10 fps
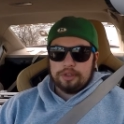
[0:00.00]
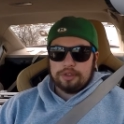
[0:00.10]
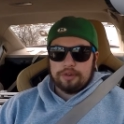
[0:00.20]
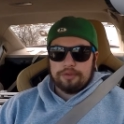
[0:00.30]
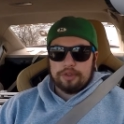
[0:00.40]

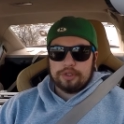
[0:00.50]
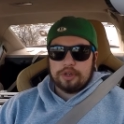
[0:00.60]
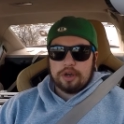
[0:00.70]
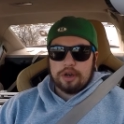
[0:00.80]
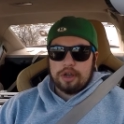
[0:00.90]
So for this
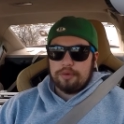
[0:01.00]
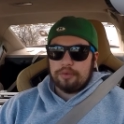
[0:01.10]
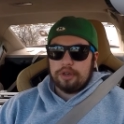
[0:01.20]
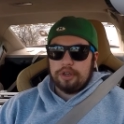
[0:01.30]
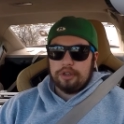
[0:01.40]
car, I am
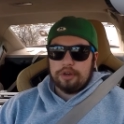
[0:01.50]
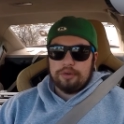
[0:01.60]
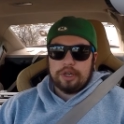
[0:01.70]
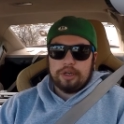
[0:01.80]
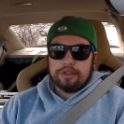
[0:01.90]
running
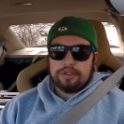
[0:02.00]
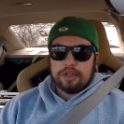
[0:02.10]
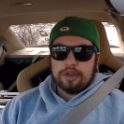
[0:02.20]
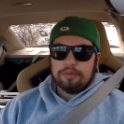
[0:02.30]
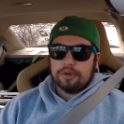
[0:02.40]
09
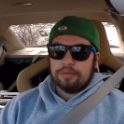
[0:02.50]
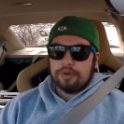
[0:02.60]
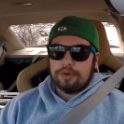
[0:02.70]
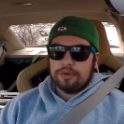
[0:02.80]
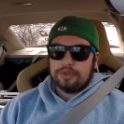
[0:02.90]
STI
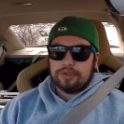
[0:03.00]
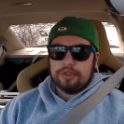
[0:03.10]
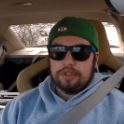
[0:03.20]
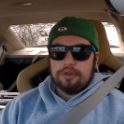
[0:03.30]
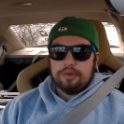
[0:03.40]
Brembos,
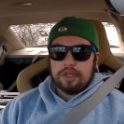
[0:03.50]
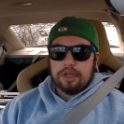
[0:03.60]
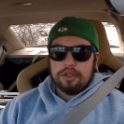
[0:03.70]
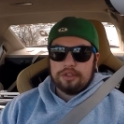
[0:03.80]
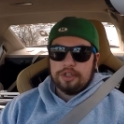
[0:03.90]

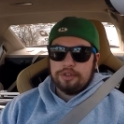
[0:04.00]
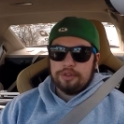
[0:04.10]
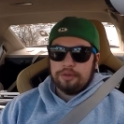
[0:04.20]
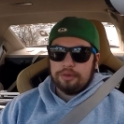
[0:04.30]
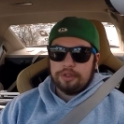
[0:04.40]
DBA
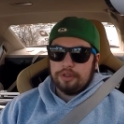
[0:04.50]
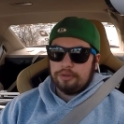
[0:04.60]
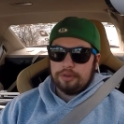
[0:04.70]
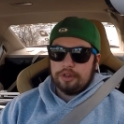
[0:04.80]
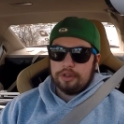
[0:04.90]
T2 or
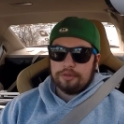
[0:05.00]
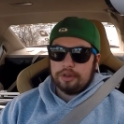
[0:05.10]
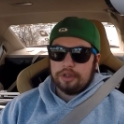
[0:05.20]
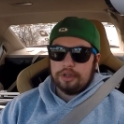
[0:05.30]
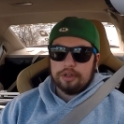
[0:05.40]
T3, I
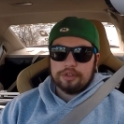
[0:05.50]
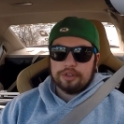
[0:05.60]
forget.